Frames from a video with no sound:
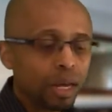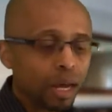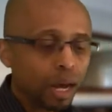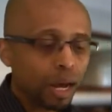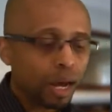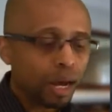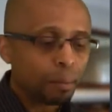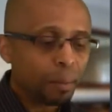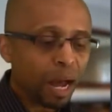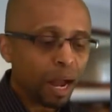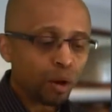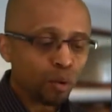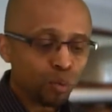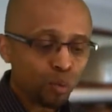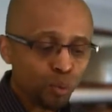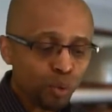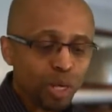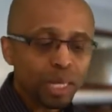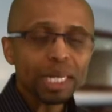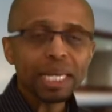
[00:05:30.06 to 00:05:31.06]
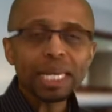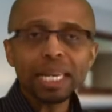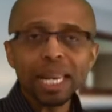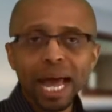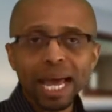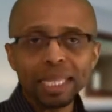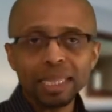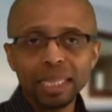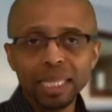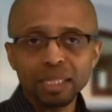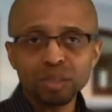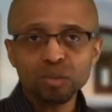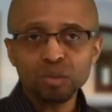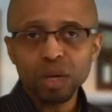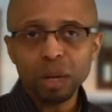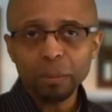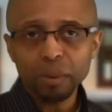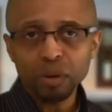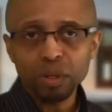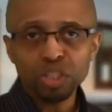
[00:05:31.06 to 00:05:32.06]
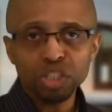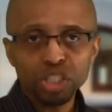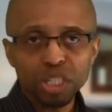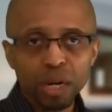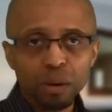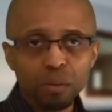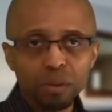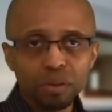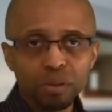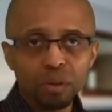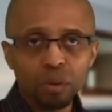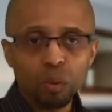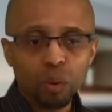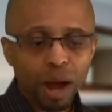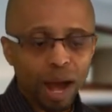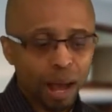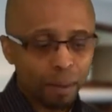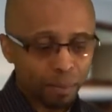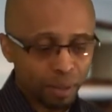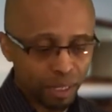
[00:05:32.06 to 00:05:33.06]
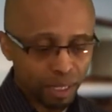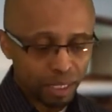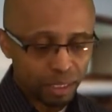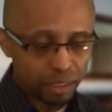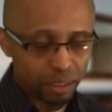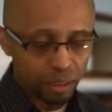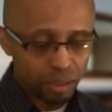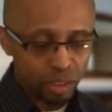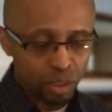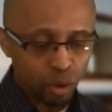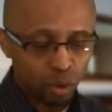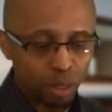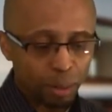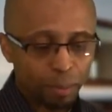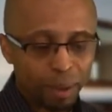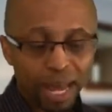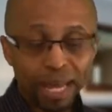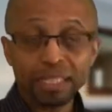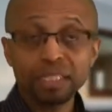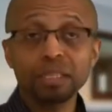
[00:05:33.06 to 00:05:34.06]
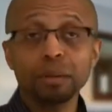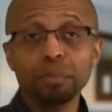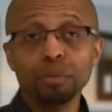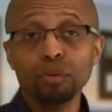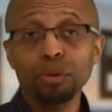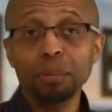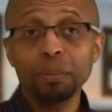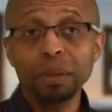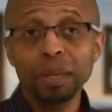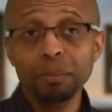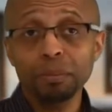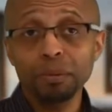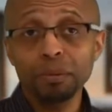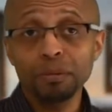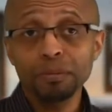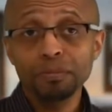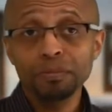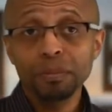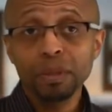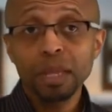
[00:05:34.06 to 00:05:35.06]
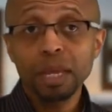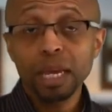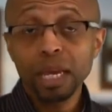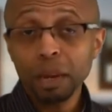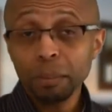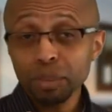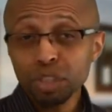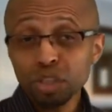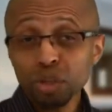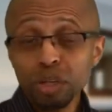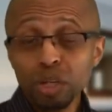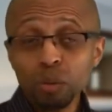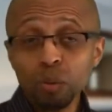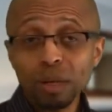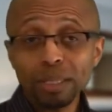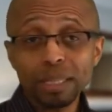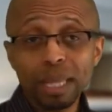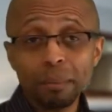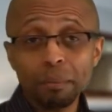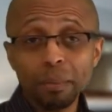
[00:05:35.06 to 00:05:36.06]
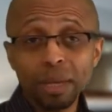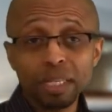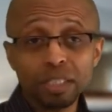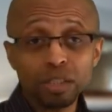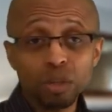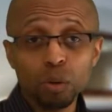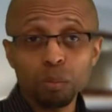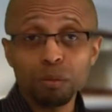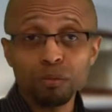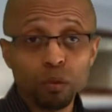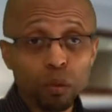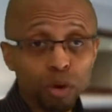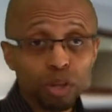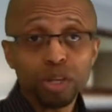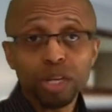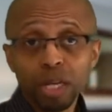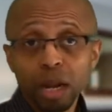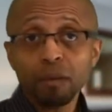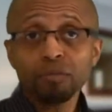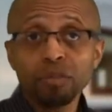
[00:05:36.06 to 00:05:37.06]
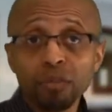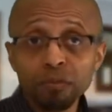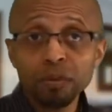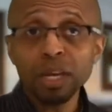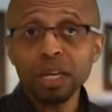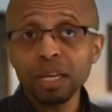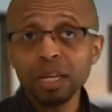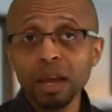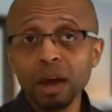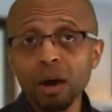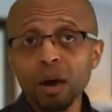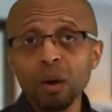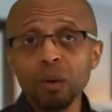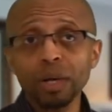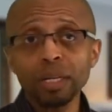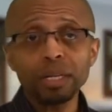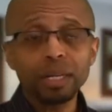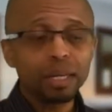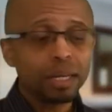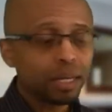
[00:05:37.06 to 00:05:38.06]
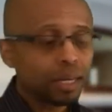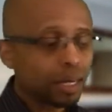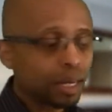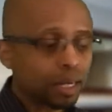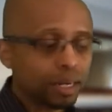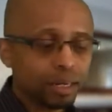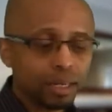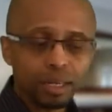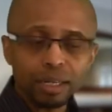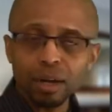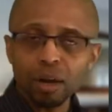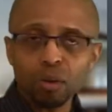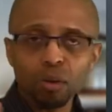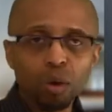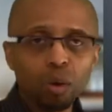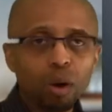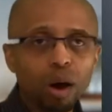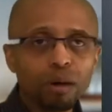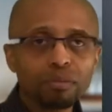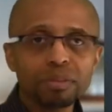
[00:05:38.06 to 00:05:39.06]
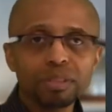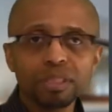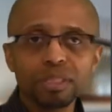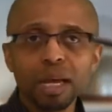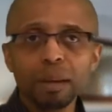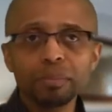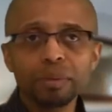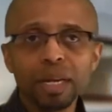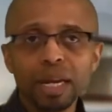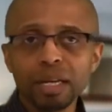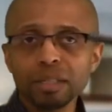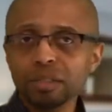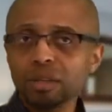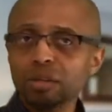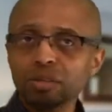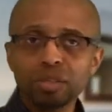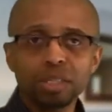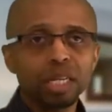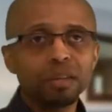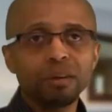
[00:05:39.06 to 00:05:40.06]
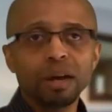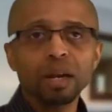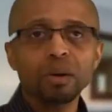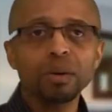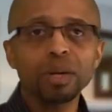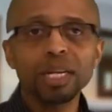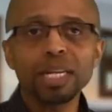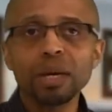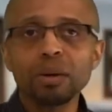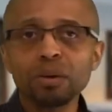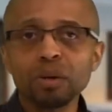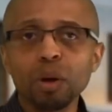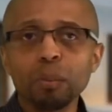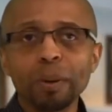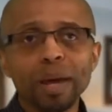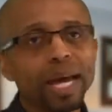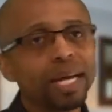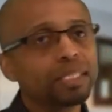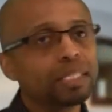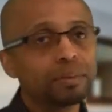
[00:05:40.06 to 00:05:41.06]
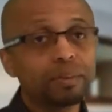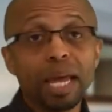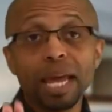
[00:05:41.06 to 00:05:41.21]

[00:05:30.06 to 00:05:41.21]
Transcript: I really like this one. I'm going to share with you why, because you only pass up 3 people, and I'm going to show you what that means. So before you get off the video and go off to something else, oh Steve, I don't want to deal with no passive.